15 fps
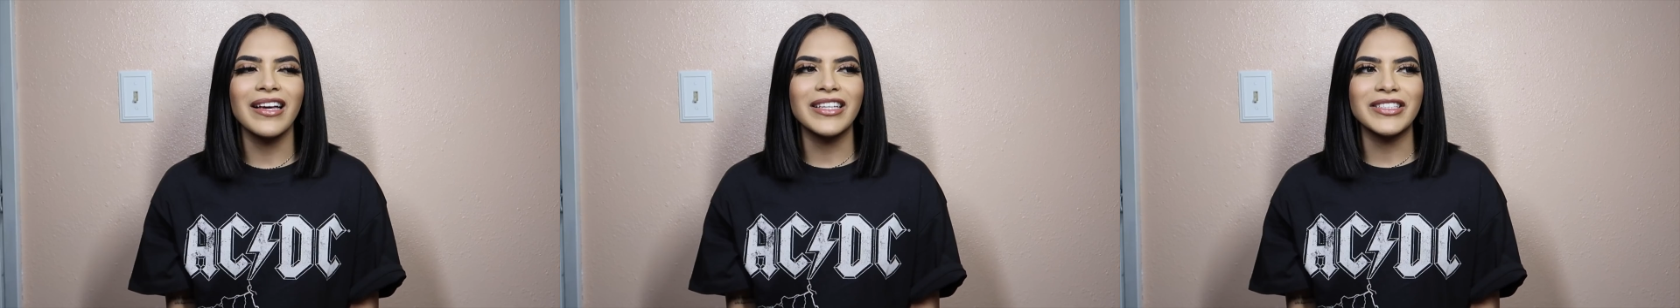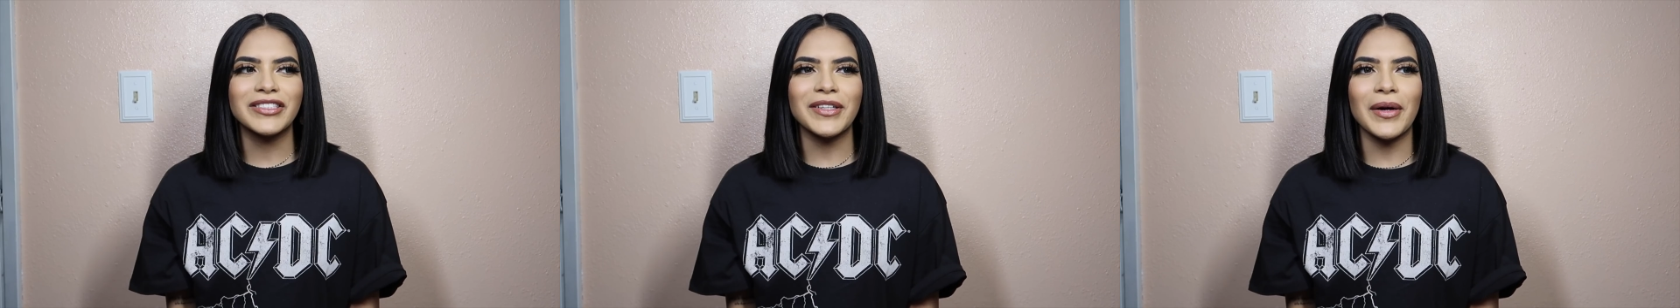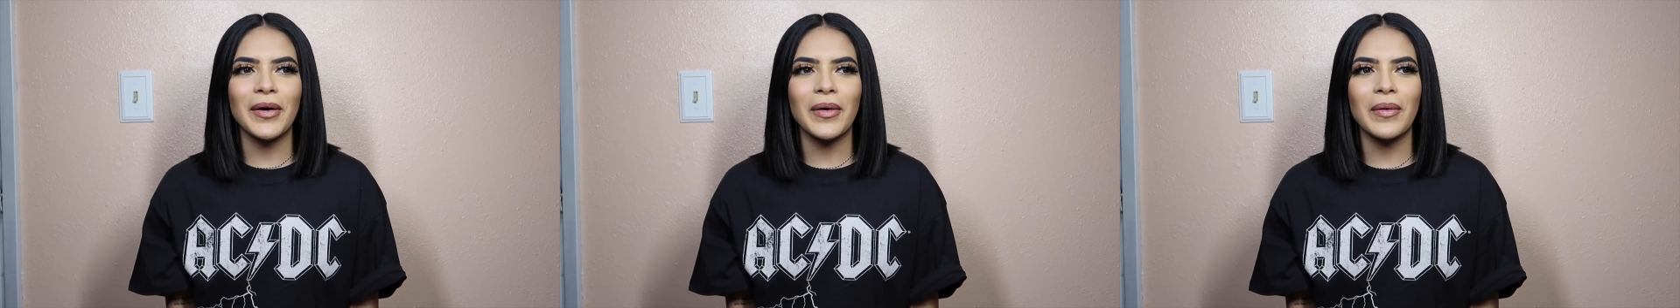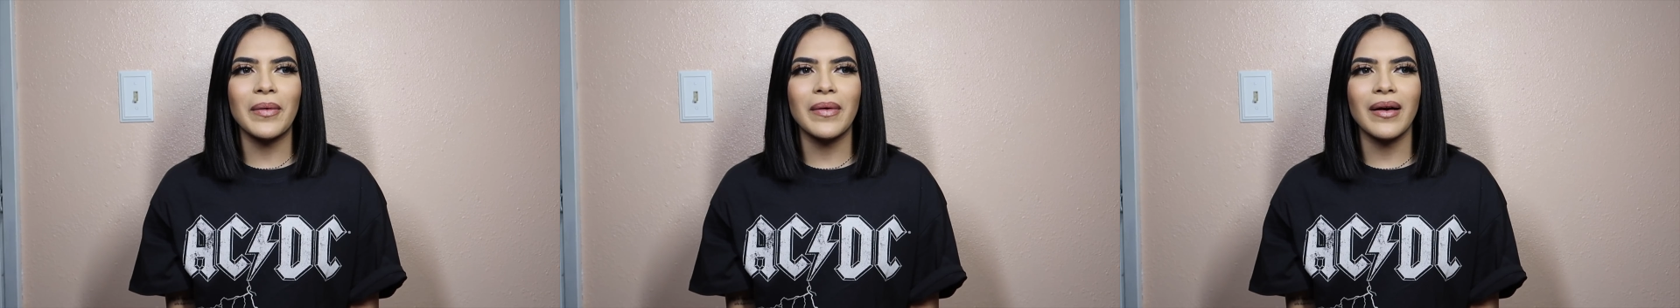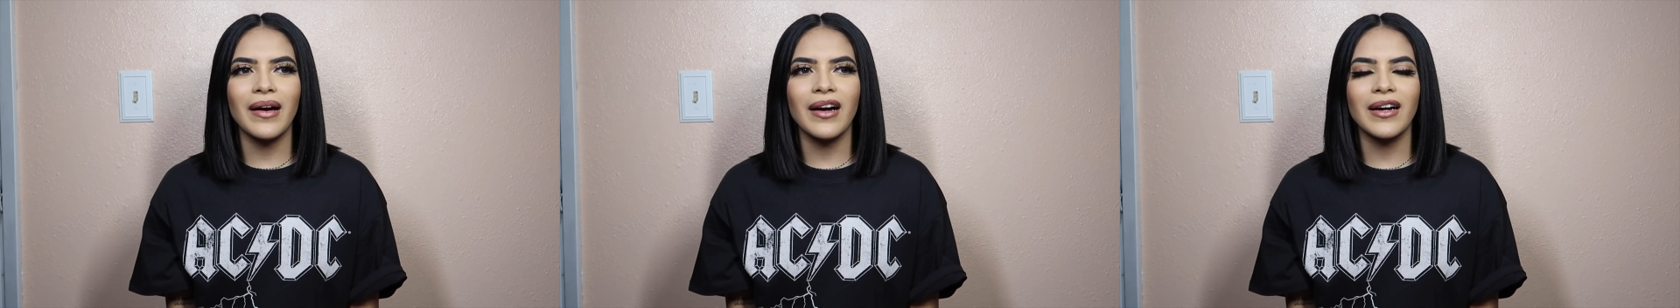
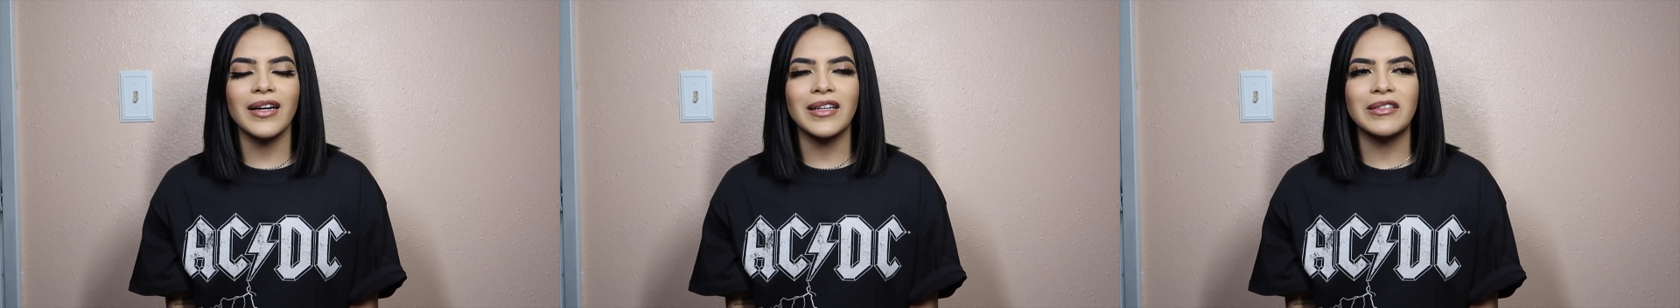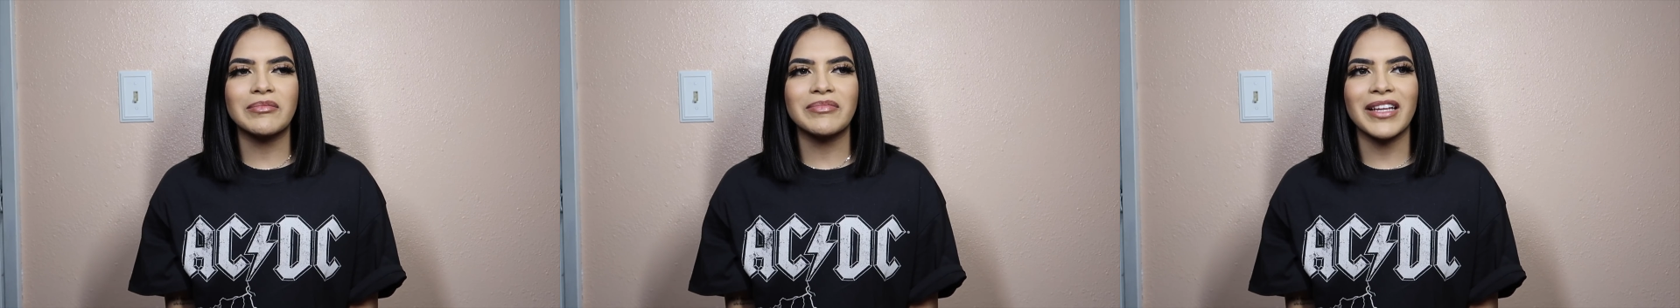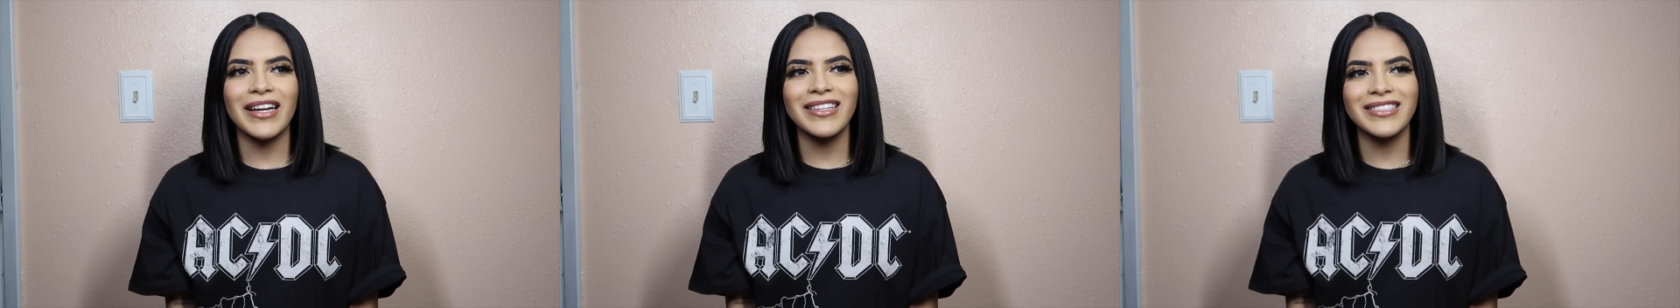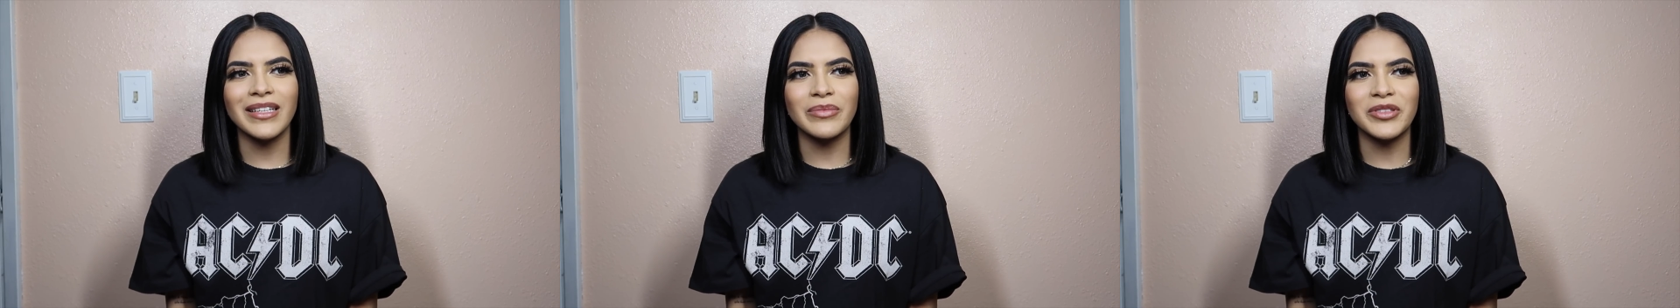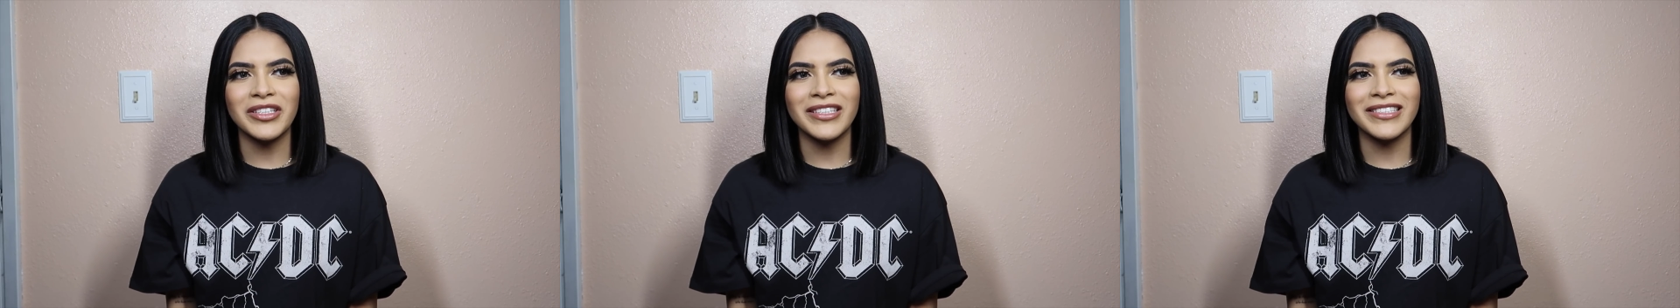So that
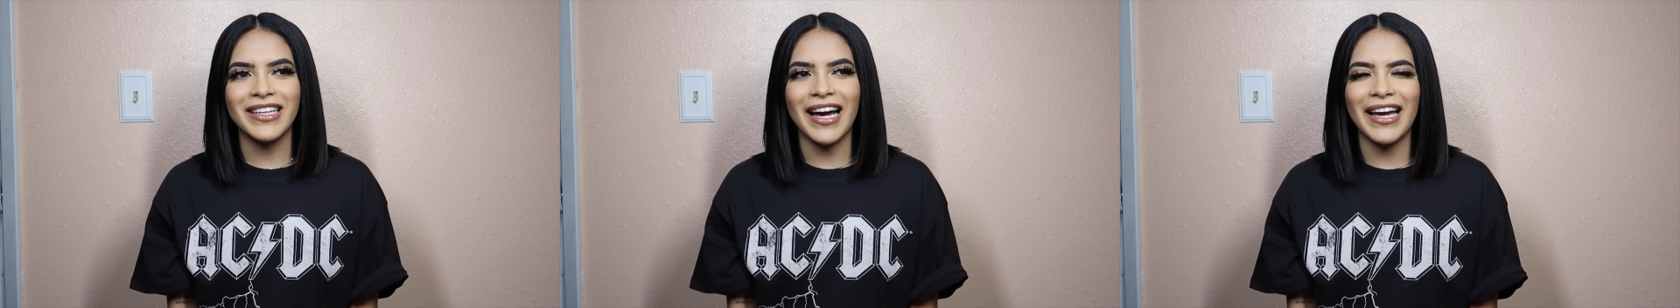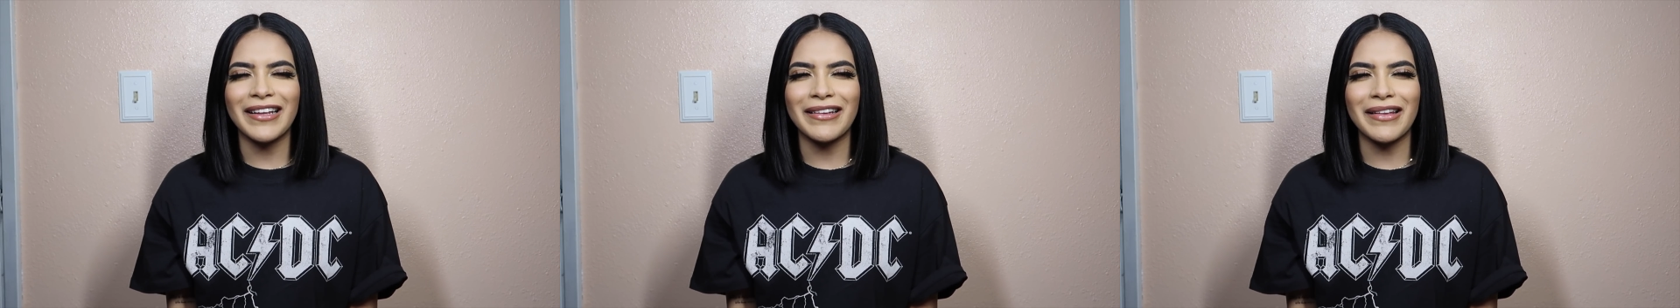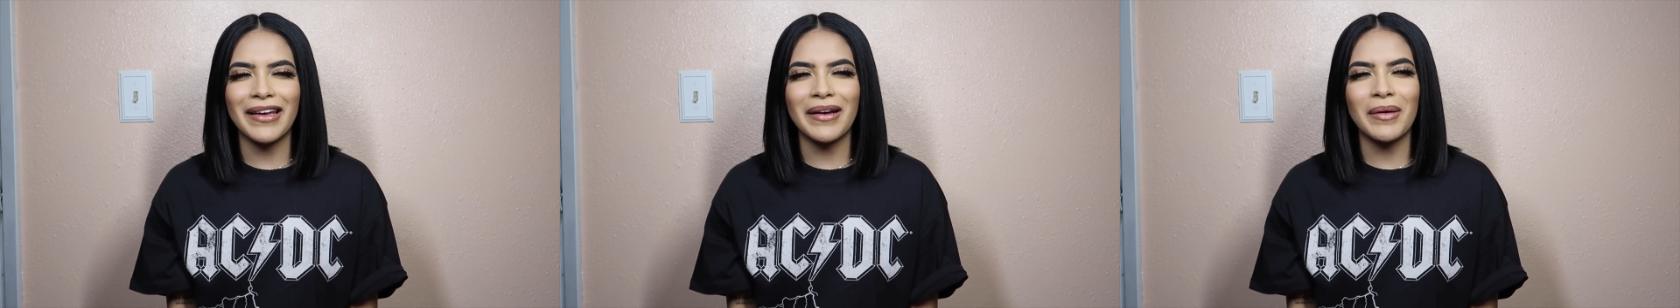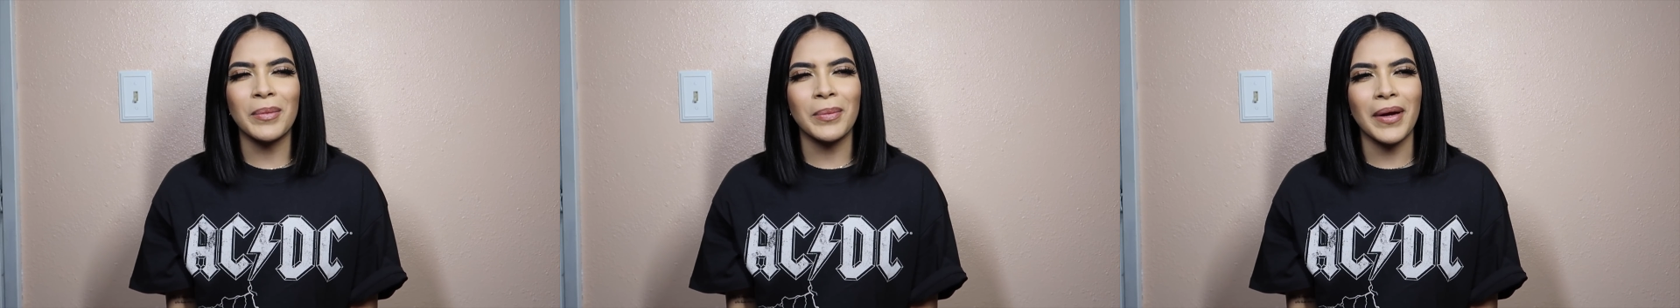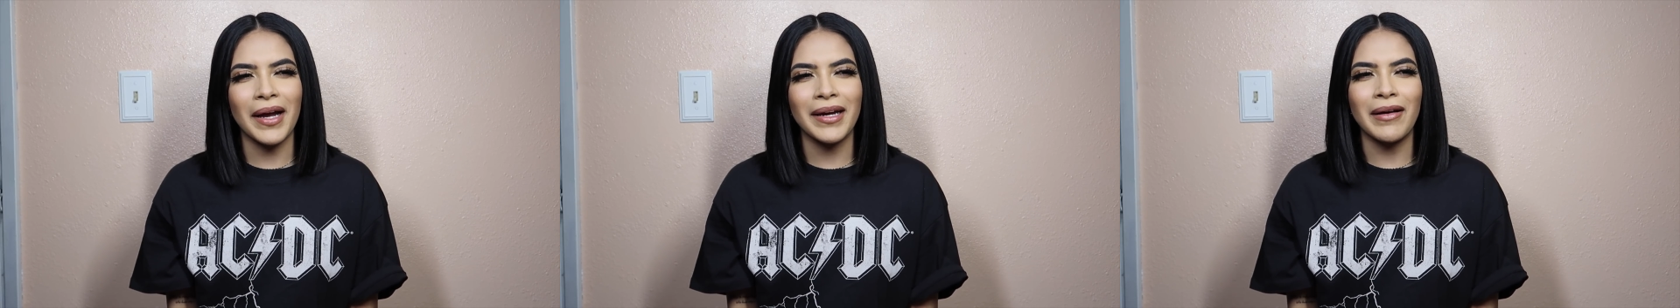assumption is kind of like
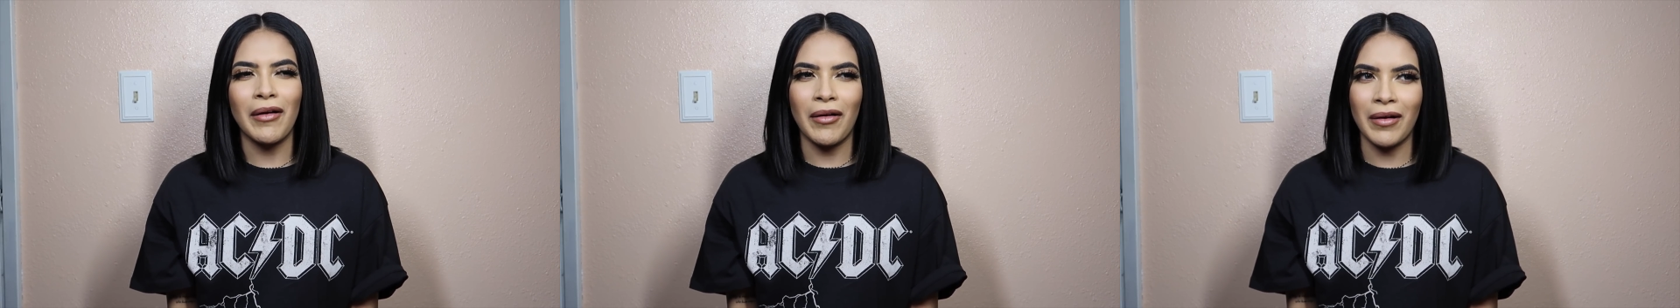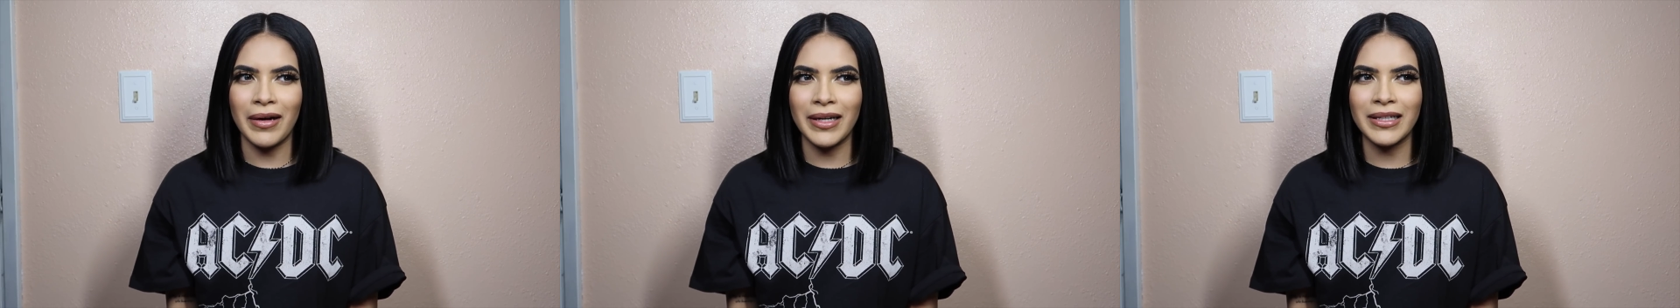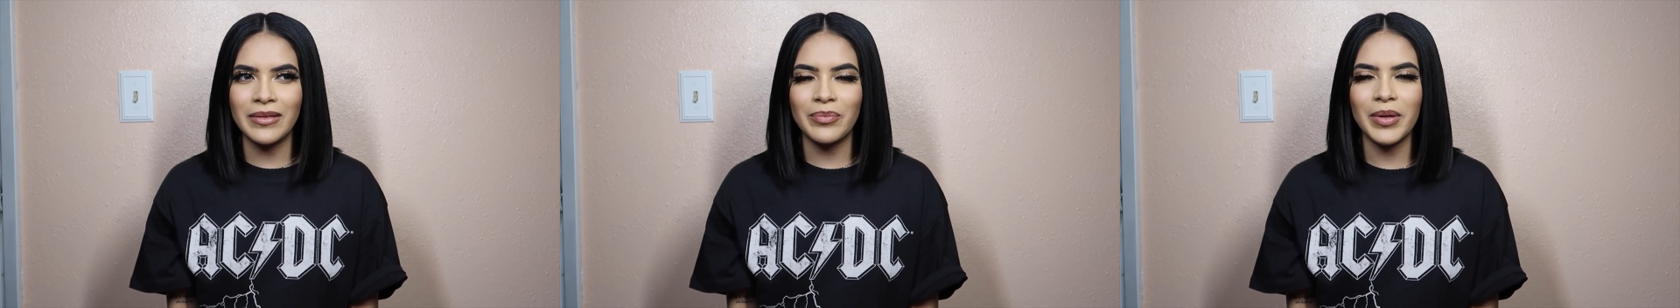right on.